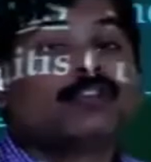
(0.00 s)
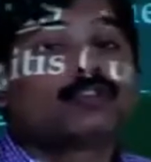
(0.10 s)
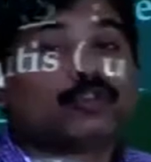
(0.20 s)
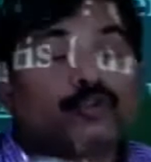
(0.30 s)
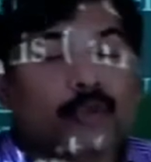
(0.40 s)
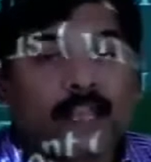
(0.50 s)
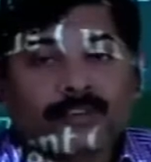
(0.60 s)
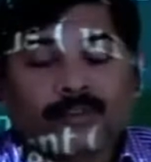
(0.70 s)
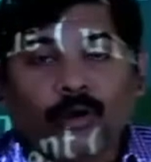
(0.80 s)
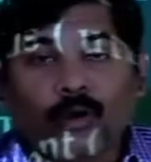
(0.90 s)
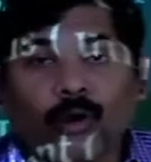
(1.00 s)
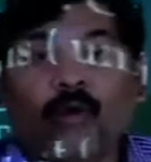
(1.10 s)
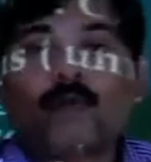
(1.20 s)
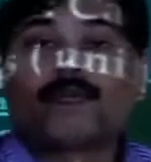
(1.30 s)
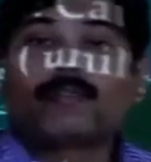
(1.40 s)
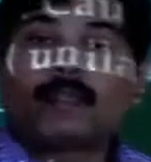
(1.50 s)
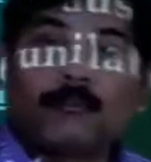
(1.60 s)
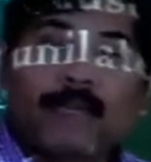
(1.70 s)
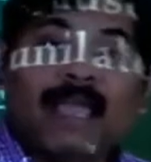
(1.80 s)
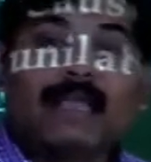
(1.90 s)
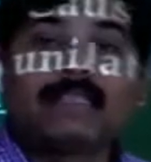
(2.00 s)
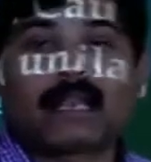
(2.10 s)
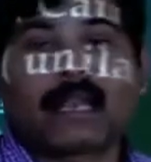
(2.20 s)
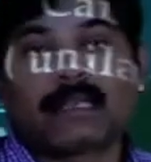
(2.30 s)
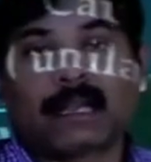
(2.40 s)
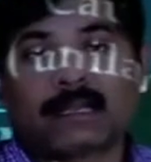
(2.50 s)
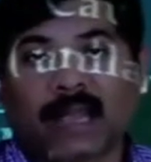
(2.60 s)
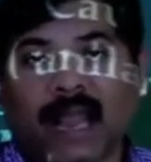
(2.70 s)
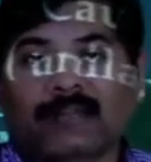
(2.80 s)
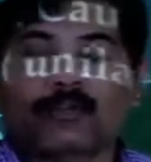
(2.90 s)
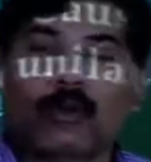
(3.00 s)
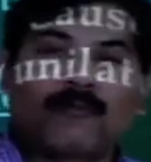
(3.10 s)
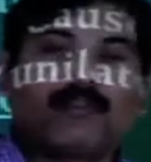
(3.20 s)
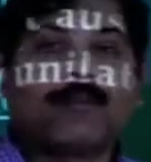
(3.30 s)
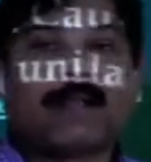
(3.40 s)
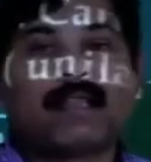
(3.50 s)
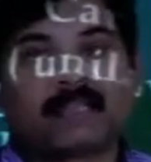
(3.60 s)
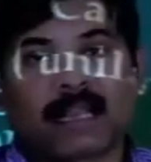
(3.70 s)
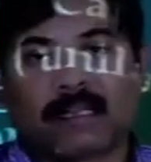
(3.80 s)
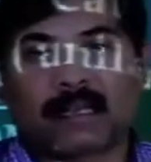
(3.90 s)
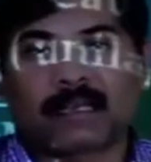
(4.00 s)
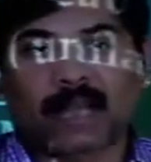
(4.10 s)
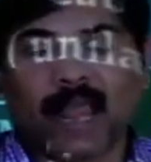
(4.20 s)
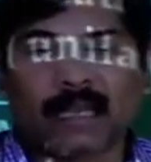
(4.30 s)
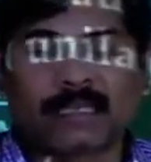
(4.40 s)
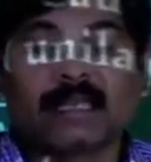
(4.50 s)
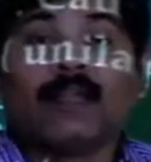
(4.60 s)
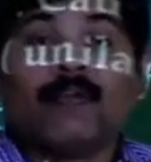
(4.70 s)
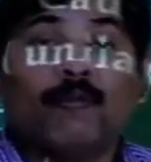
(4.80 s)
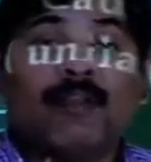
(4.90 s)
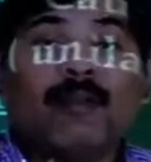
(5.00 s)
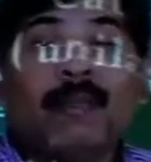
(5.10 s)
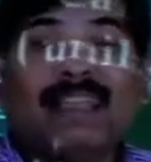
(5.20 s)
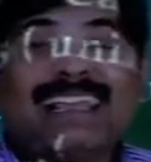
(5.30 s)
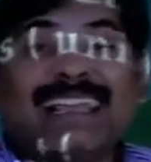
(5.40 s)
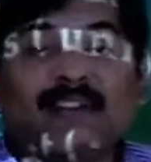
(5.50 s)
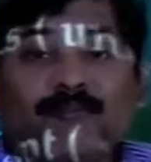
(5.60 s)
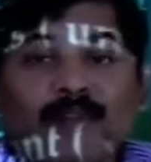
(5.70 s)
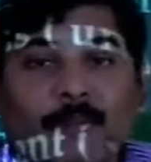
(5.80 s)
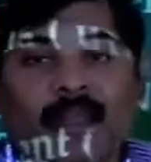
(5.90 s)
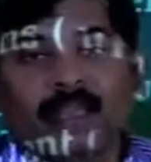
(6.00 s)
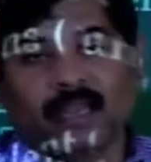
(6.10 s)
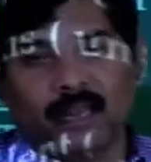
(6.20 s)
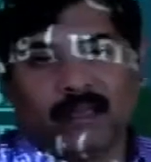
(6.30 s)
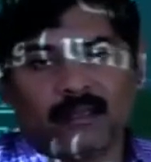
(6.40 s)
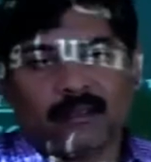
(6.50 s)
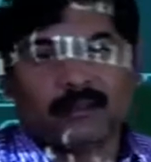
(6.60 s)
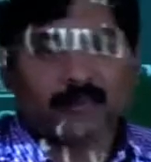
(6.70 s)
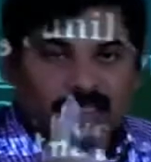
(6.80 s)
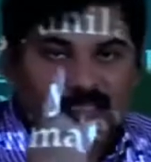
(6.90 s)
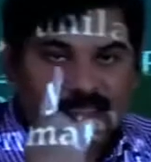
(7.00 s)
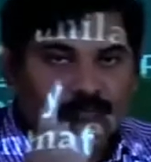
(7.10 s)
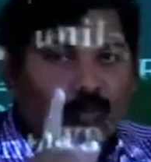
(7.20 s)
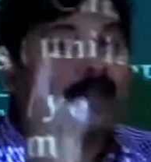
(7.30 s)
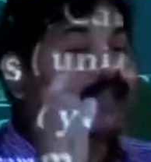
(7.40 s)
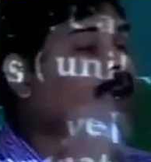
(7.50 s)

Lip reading: So urethra of the male genital tract or female genital tract will be inflamed. This is one